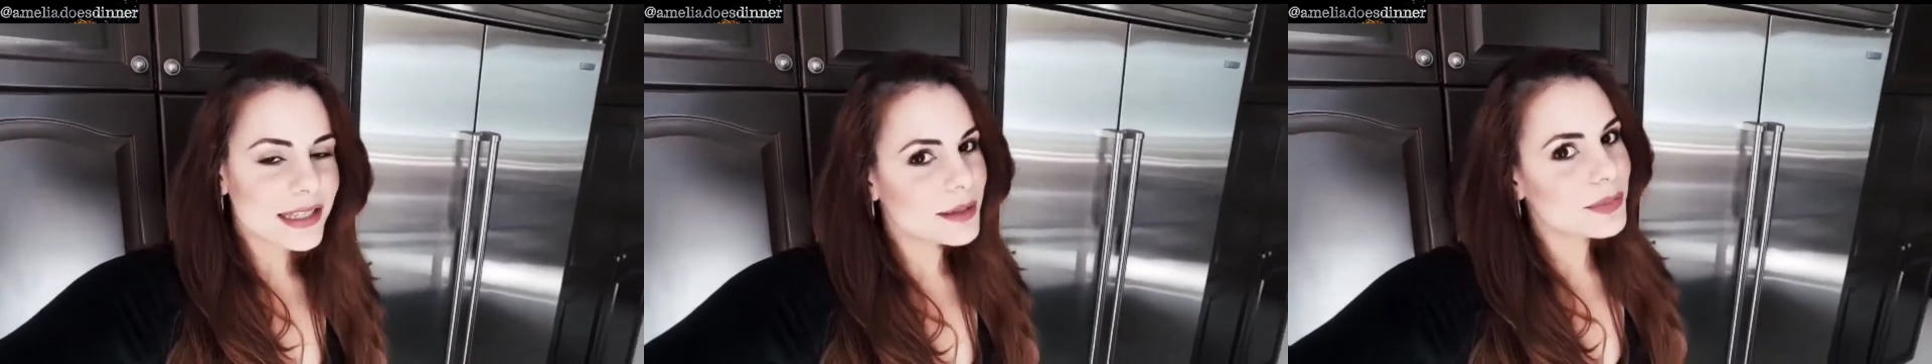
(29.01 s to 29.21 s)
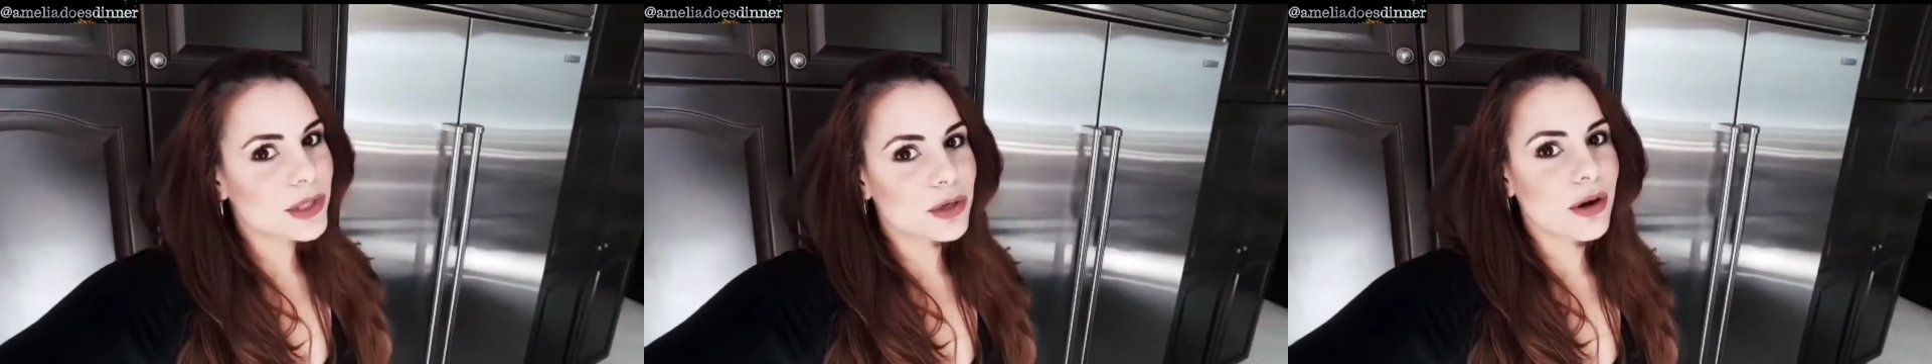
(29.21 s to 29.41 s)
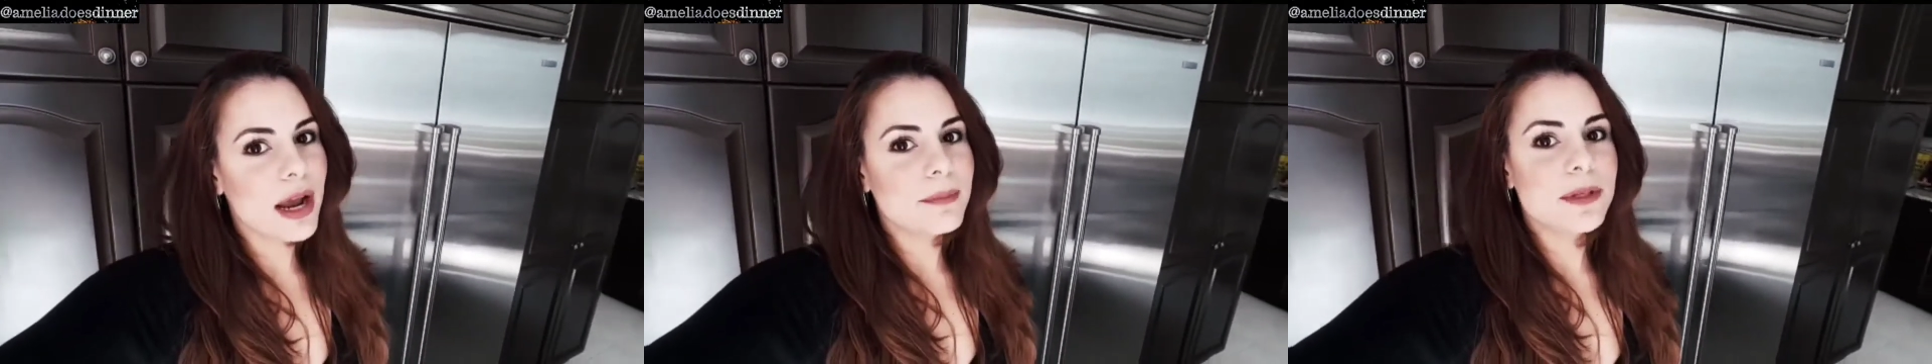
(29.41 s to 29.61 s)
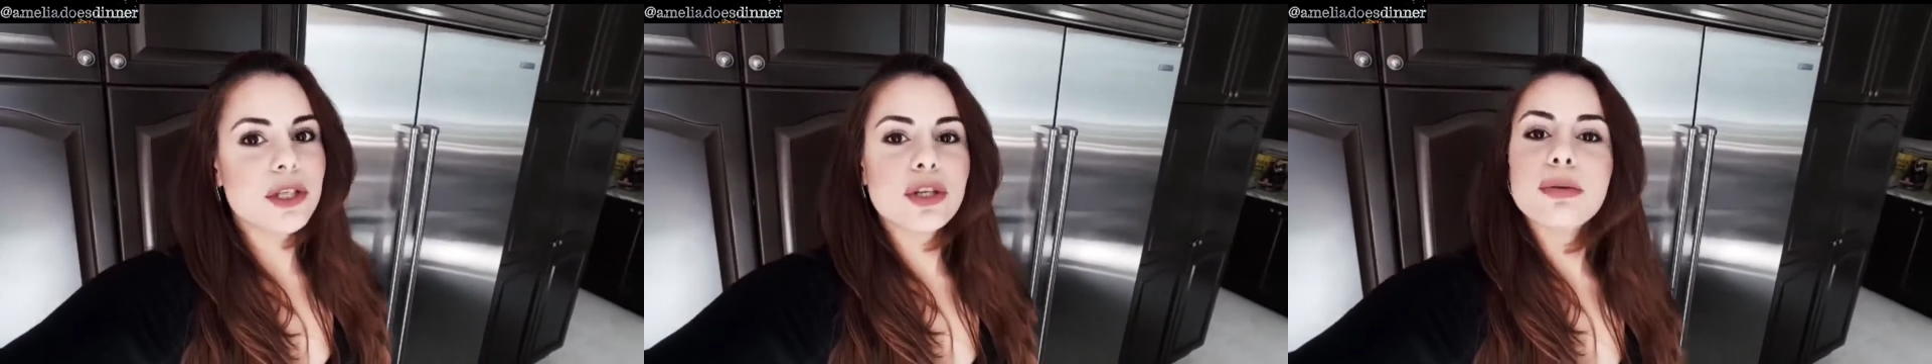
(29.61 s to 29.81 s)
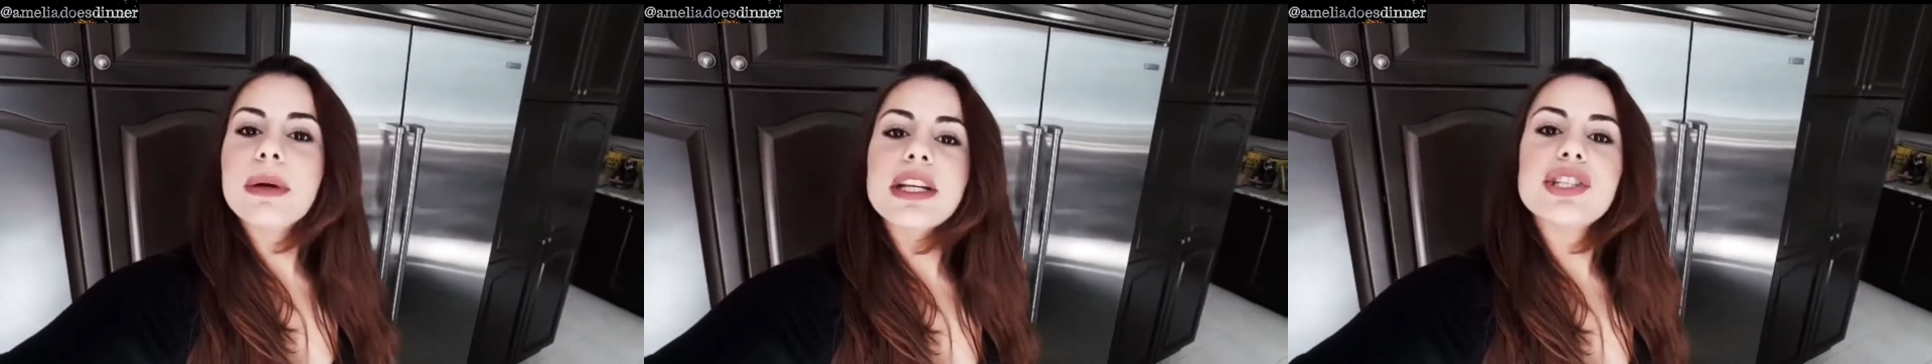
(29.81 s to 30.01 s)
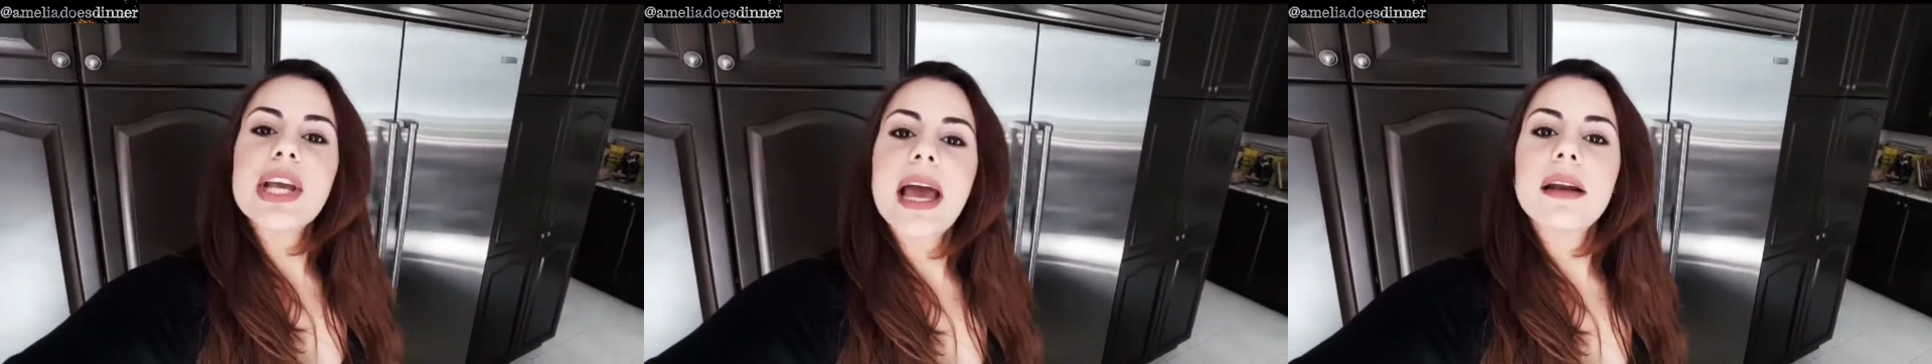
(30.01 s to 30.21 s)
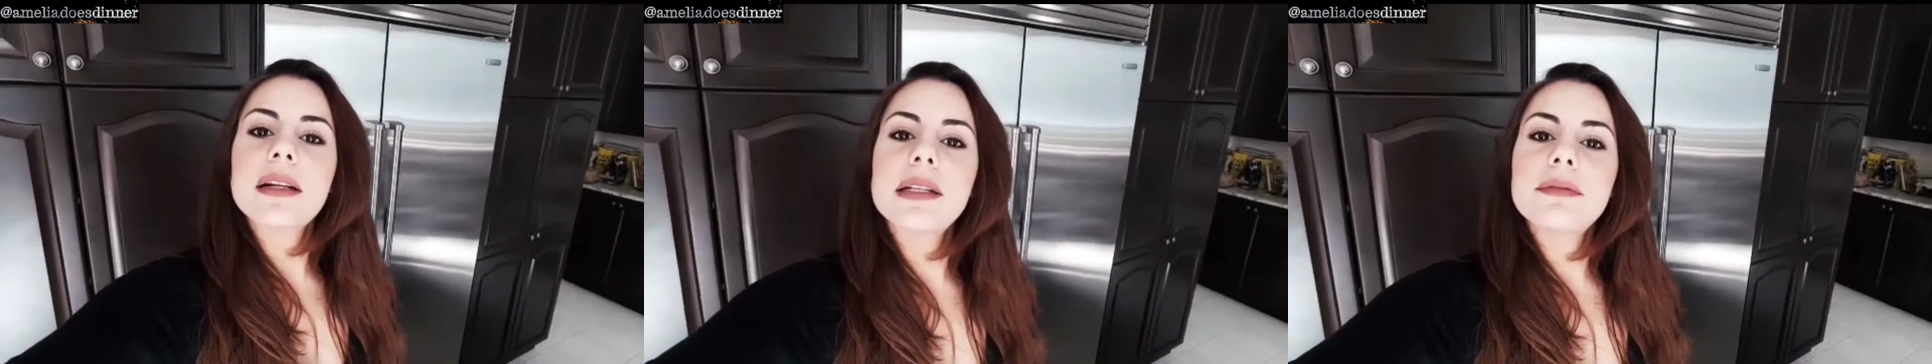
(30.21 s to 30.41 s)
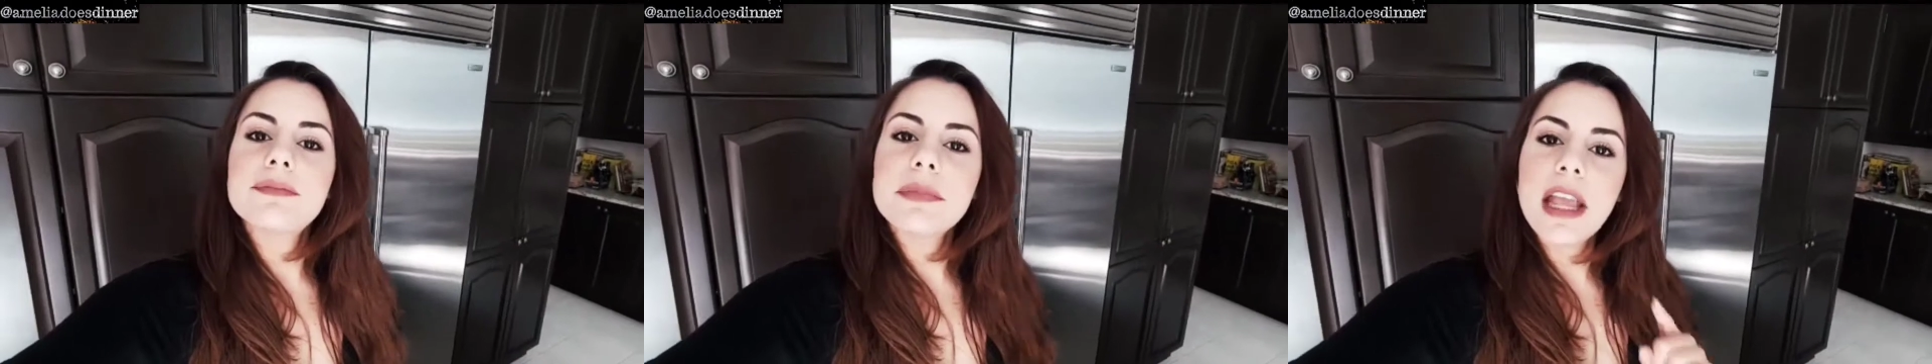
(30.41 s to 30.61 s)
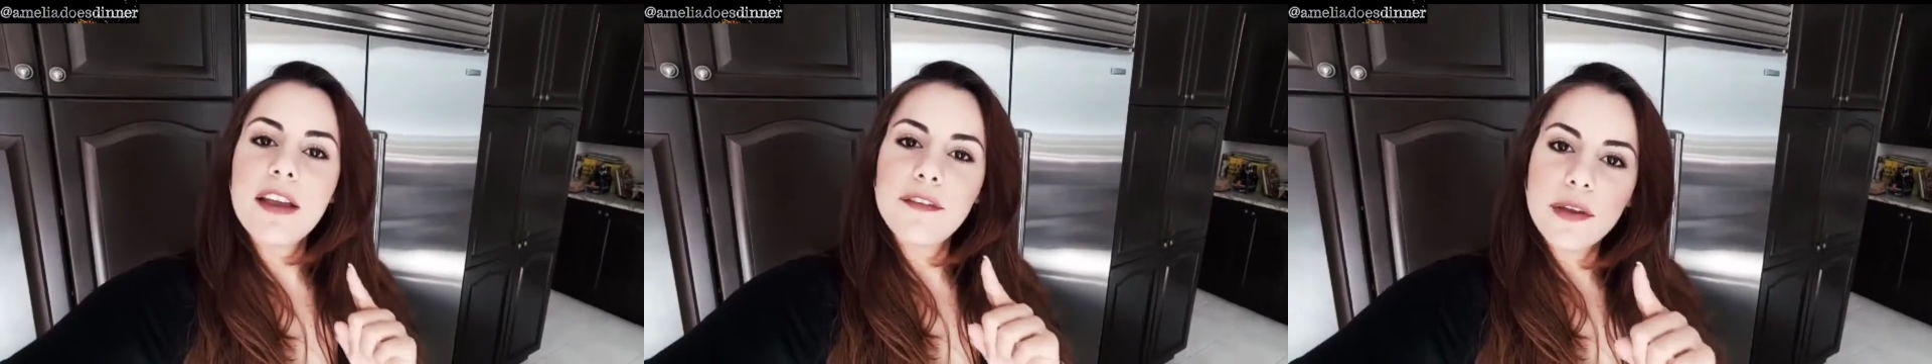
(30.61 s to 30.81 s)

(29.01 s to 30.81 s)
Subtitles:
subscribe to my channel